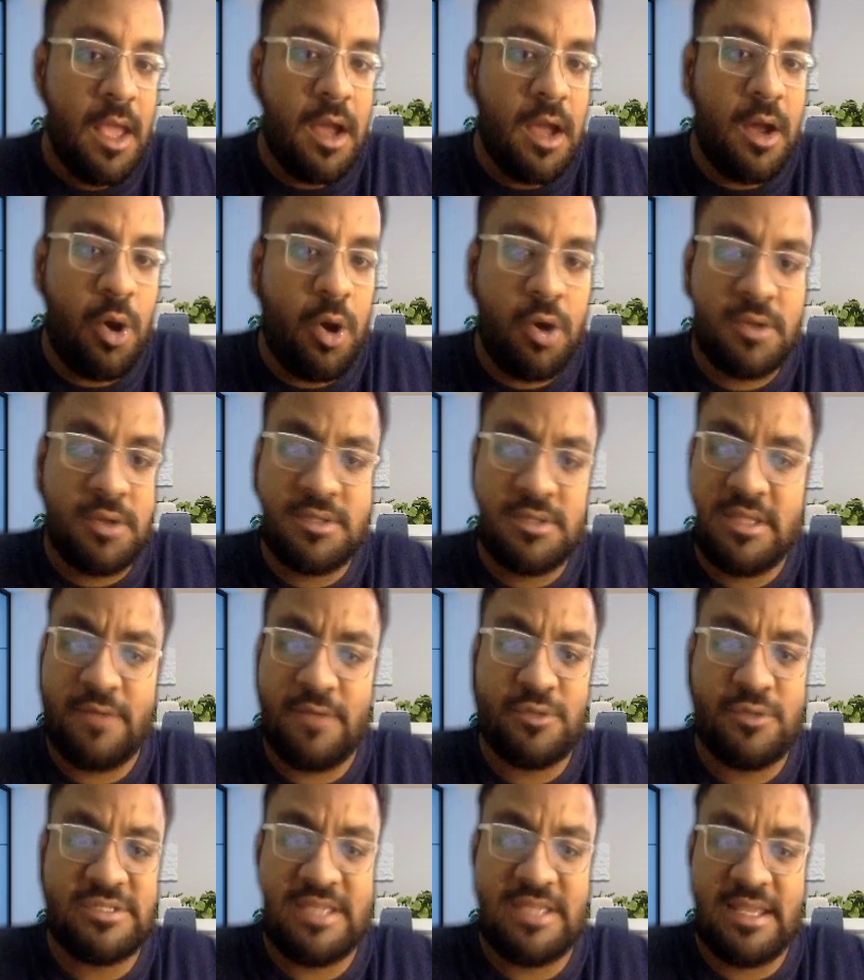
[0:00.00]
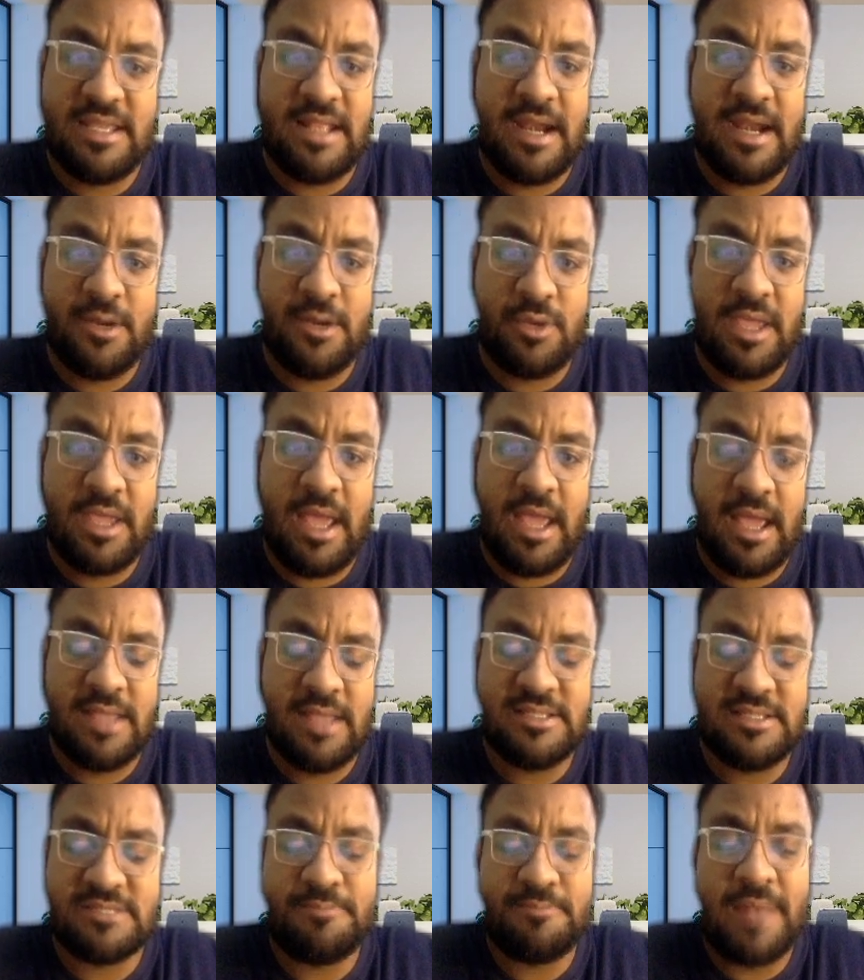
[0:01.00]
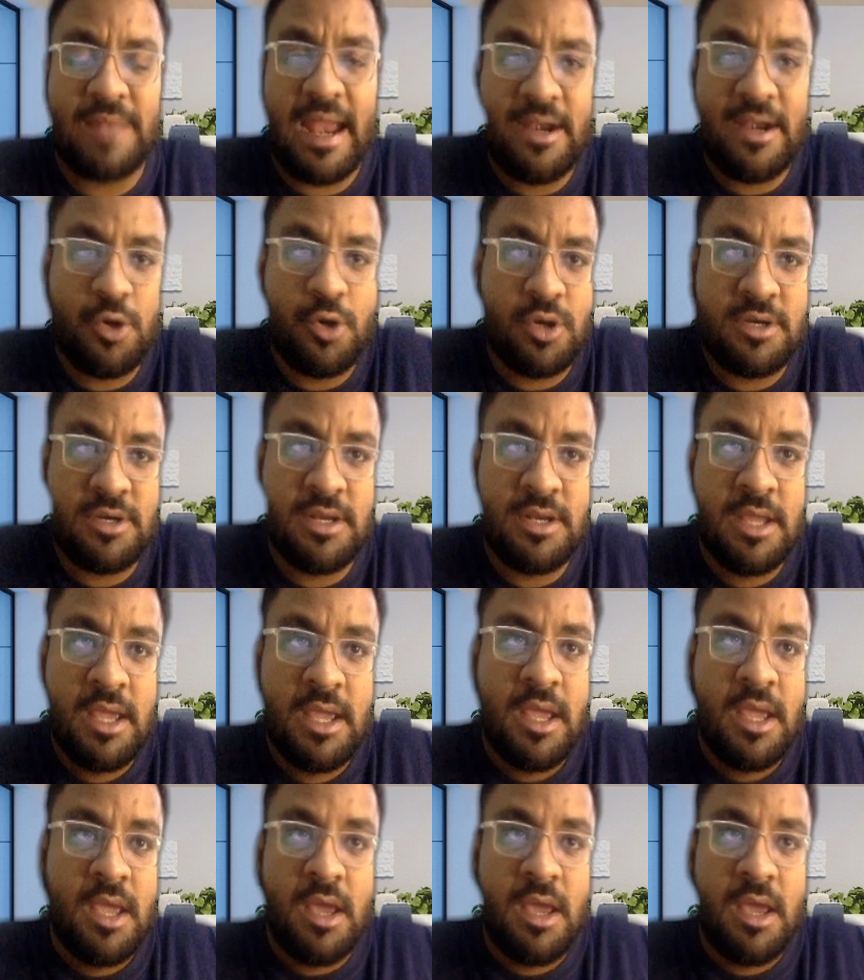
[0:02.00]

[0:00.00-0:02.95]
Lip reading: Or they would say that okay, I just planned on